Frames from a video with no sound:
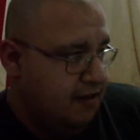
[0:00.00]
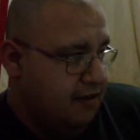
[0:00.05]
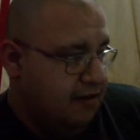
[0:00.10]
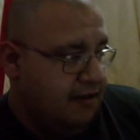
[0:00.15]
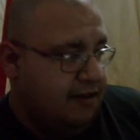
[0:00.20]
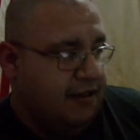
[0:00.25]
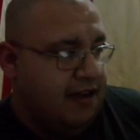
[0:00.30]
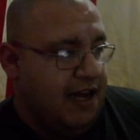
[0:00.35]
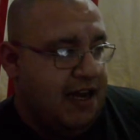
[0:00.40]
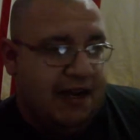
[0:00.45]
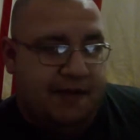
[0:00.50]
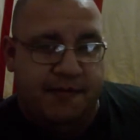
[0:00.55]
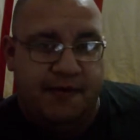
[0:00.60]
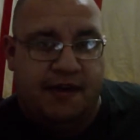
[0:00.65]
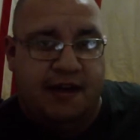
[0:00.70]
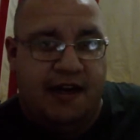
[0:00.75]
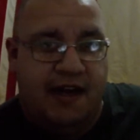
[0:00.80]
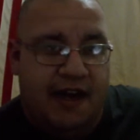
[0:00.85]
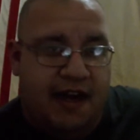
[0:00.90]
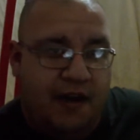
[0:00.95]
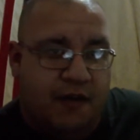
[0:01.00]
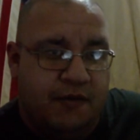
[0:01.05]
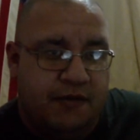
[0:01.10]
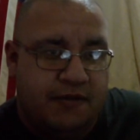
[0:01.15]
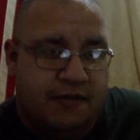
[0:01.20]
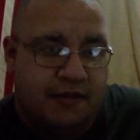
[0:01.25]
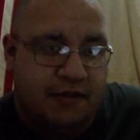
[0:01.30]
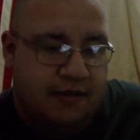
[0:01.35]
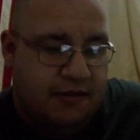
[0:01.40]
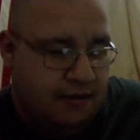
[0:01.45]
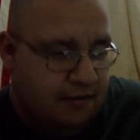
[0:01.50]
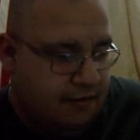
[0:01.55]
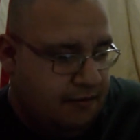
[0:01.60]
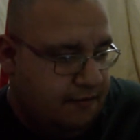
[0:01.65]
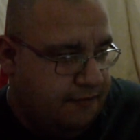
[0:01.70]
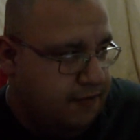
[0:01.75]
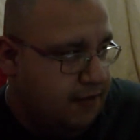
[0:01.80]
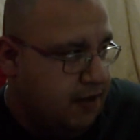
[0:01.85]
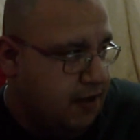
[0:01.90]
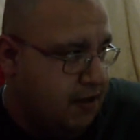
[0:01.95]
light up your house
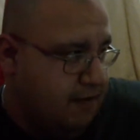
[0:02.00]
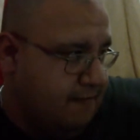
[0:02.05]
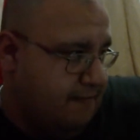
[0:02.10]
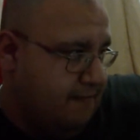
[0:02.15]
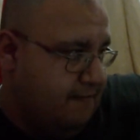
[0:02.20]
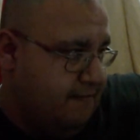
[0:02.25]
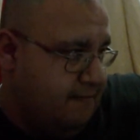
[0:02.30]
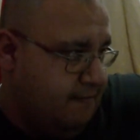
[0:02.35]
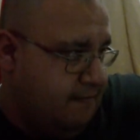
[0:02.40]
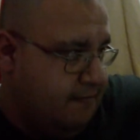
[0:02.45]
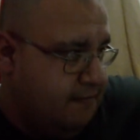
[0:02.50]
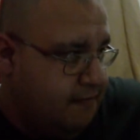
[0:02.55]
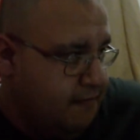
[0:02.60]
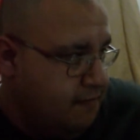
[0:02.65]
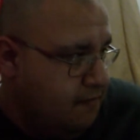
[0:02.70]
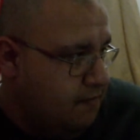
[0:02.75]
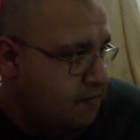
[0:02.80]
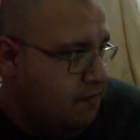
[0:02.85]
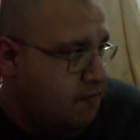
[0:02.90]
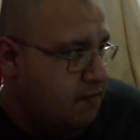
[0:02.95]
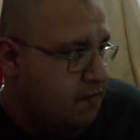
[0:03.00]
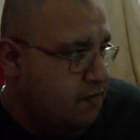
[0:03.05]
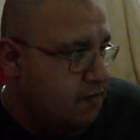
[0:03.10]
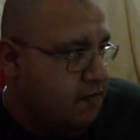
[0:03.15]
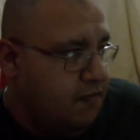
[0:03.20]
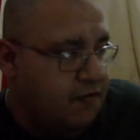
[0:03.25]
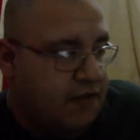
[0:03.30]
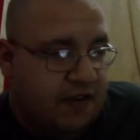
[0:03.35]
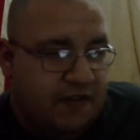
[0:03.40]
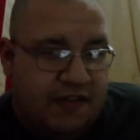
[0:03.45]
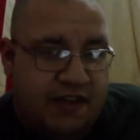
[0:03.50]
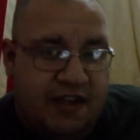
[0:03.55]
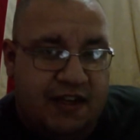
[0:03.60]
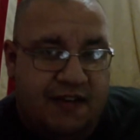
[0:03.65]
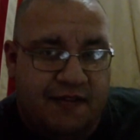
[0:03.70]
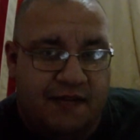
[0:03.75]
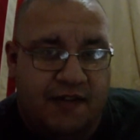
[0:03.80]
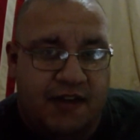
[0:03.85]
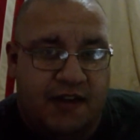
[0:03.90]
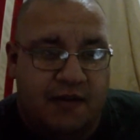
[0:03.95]
from
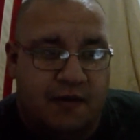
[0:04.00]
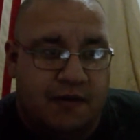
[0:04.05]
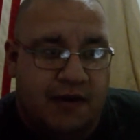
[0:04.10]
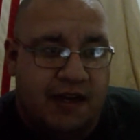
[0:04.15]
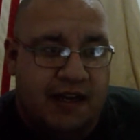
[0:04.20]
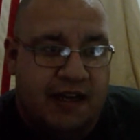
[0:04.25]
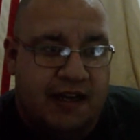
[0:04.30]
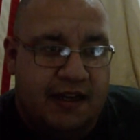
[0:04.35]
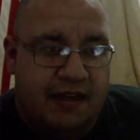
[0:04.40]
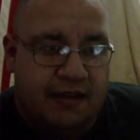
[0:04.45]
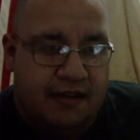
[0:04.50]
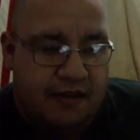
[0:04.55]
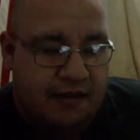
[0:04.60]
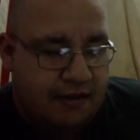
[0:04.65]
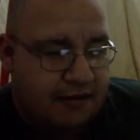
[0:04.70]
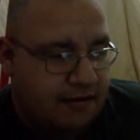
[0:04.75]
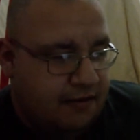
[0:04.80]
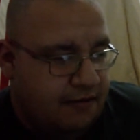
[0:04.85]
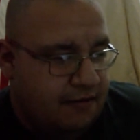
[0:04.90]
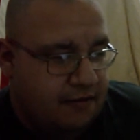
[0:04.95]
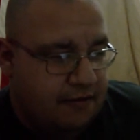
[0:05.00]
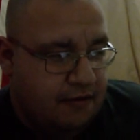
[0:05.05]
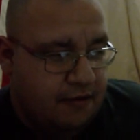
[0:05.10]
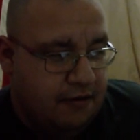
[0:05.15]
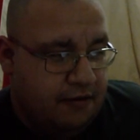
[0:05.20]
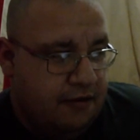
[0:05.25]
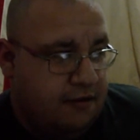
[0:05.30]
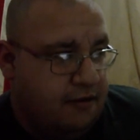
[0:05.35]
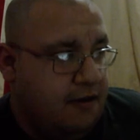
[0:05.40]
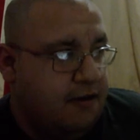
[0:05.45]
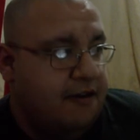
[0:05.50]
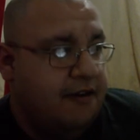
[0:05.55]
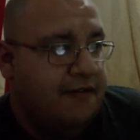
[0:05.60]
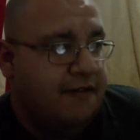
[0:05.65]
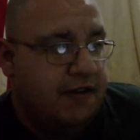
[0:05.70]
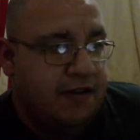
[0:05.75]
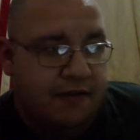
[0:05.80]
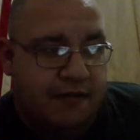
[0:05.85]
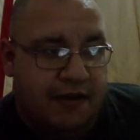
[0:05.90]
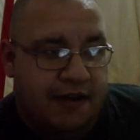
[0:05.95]
15 feet away, or 30
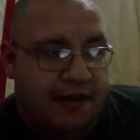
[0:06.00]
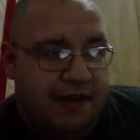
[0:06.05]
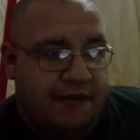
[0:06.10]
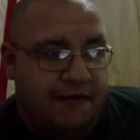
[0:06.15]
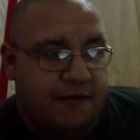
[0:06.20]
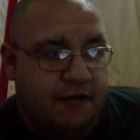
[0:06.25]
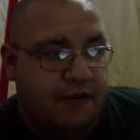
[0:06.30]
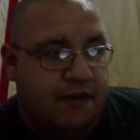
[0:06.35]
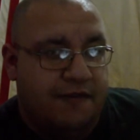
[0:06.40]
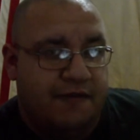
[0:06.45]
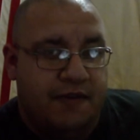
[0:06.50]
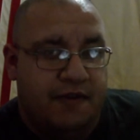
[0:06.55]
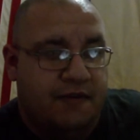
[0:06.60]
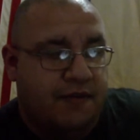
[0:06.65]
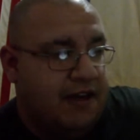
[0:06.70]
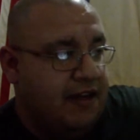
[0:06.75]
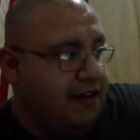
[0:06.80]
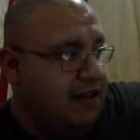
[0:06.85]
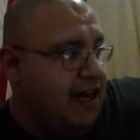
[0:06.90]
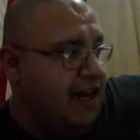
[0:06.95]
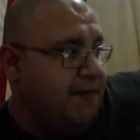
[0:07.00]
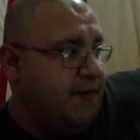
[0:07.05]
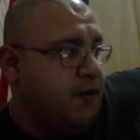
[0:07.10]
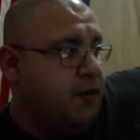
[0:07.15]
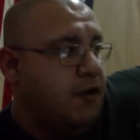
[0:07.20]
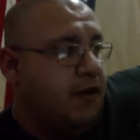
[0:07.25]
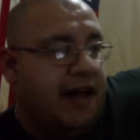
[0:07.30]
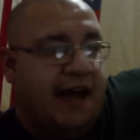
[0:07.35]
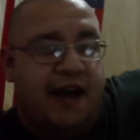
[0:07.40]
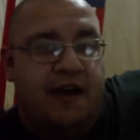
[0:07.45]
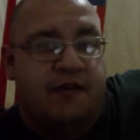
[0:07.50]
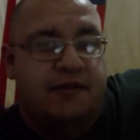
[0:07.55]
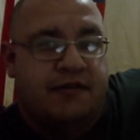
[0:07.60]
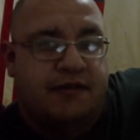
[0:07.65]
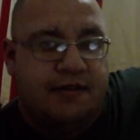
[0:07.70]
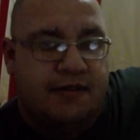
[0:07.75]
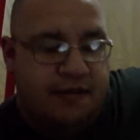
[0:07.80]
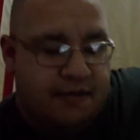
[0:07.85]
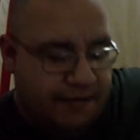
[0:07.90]
feet away, 40 feet away, and light up your whole house.